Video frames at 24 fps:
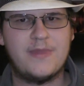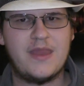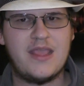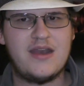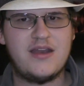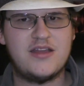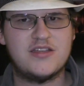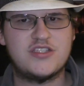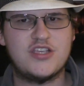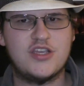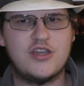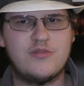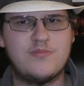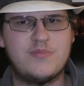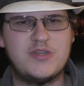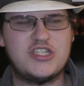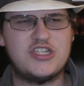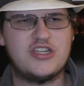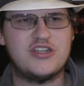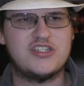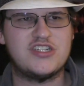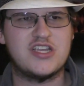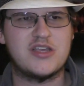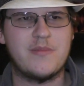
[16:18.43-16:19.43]
And also, be
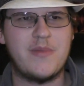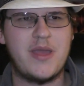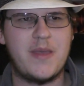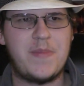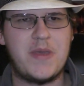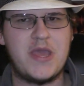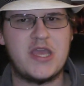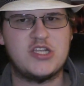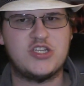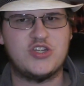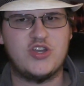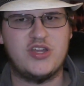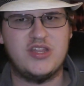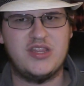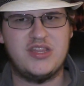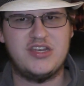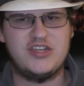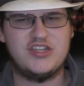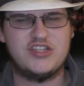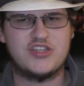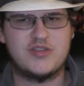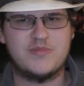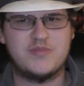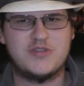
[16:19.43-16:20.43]
sure to check out my Patreon in the
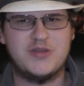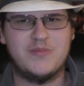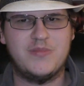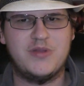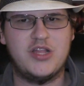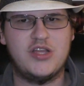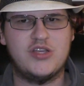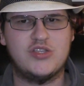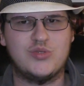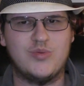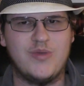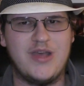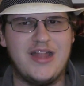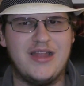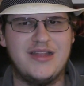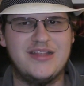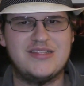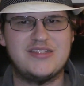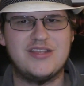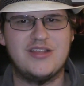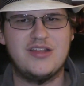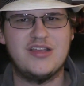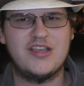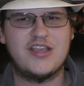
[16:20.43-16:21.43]
description below as well.
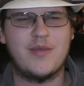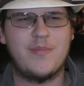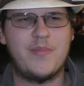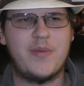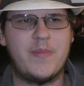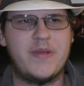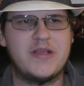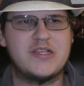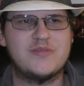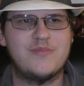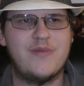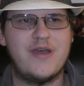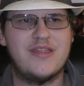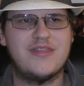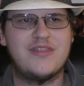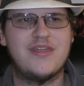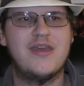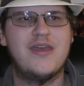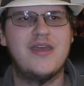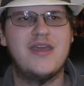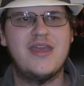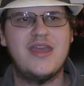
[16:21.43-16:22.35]
It's only a couple bucks a month.